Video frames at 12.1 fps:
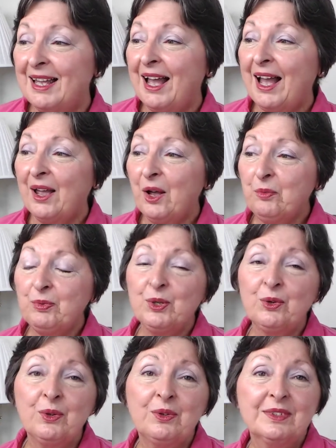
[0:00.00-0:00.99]
I hope
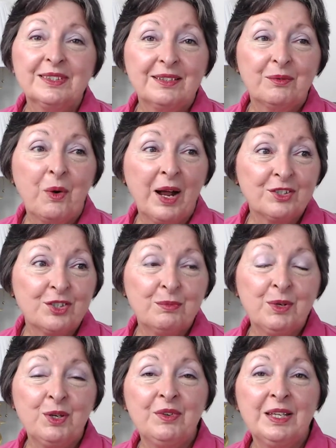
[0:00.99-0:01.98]
you'll watch the
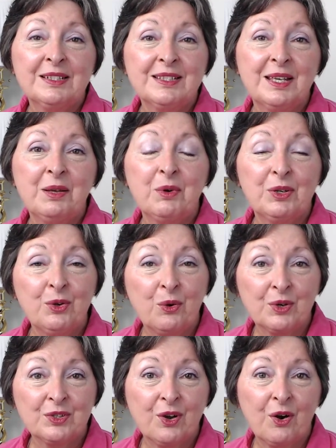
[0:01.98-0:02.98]
movie and see what
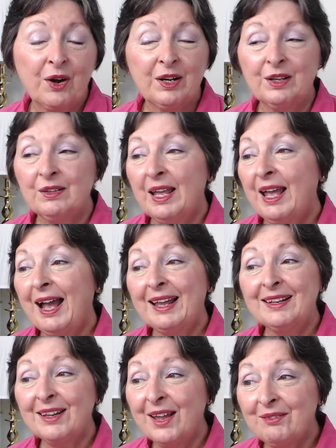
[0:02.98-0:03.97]
yours are, and I'd
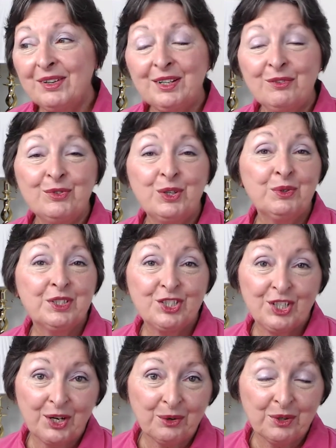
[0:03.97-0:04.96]
love it if you would
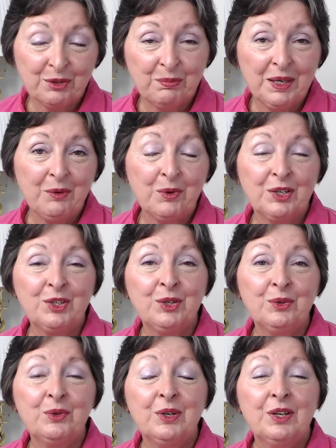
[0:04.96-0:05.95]
share with me what you